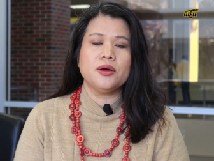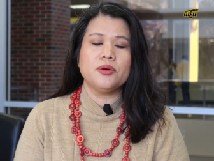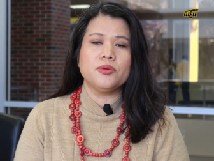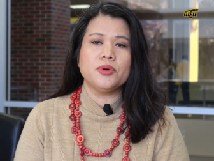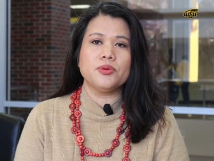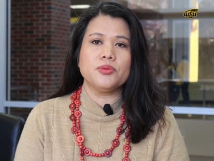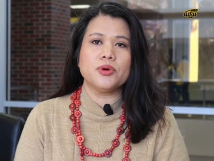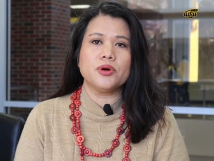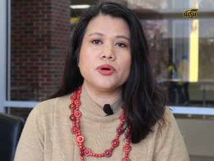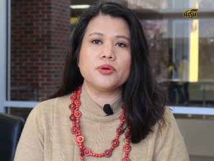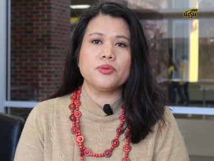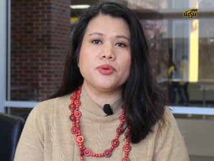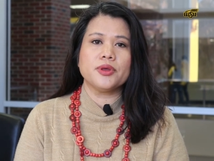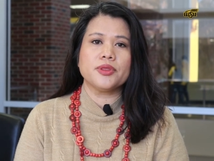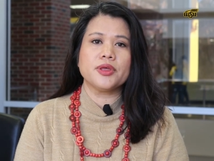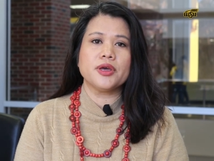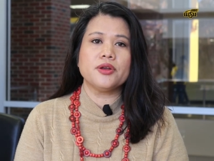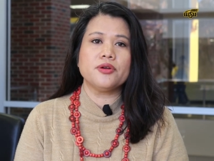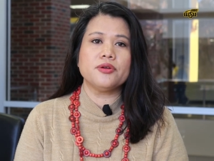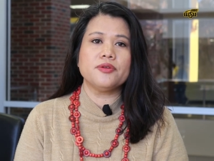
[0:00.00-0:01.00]
We work
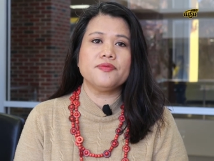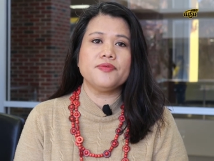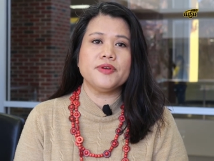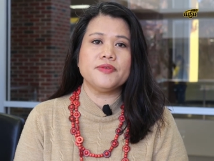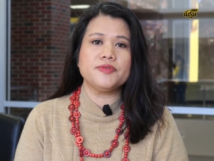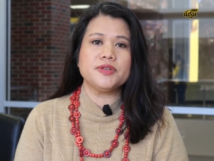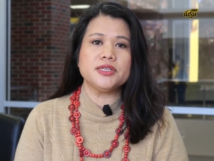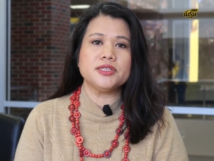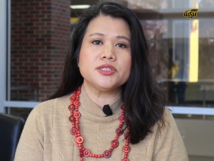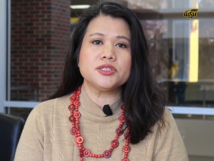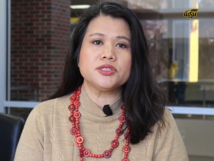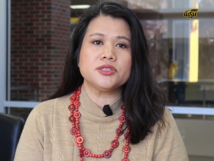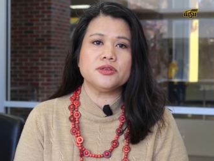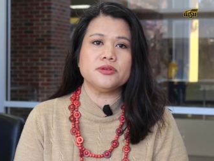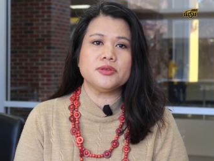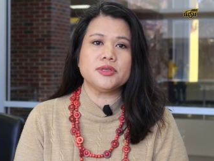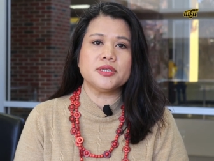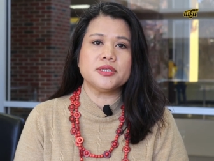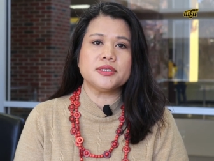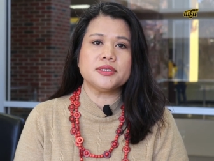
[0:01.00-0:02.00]
with 115
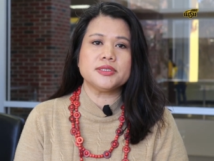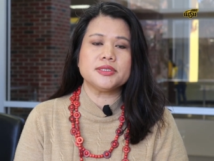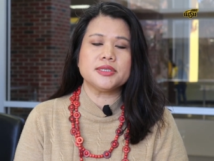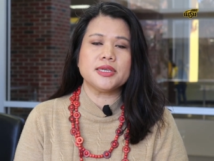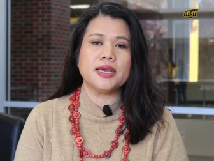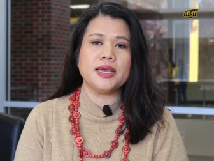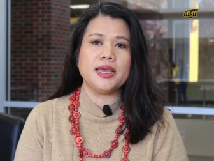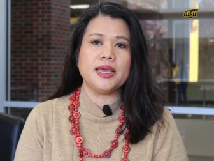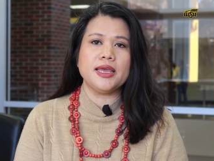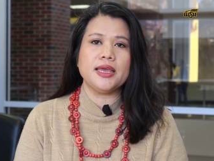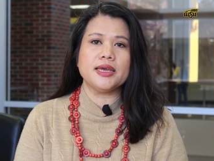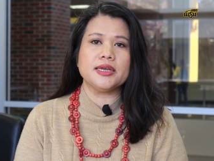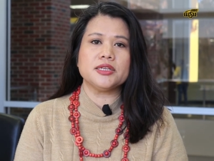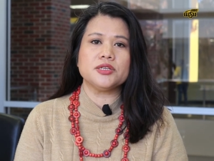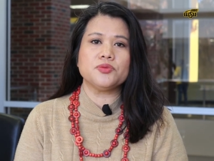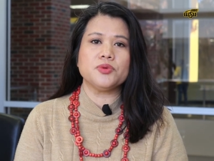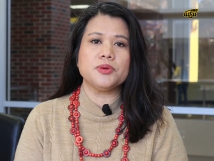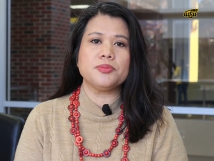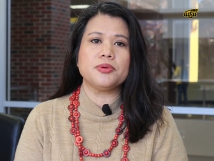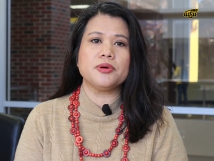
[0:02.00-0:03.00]
students
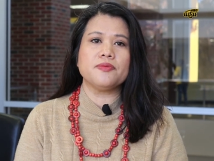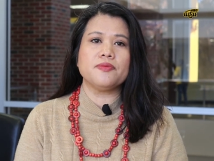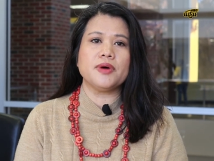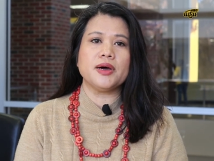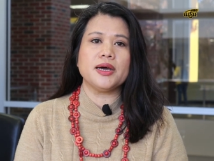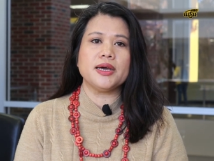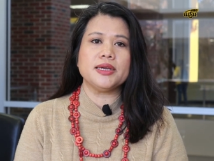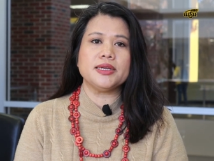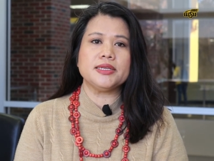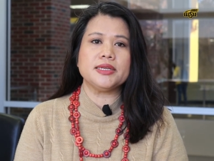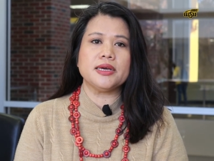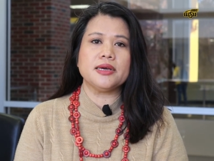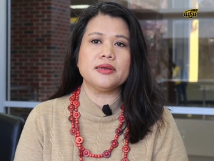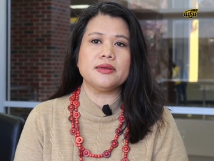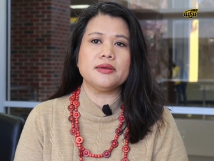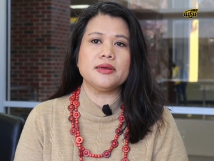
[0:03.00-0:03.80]
and we provide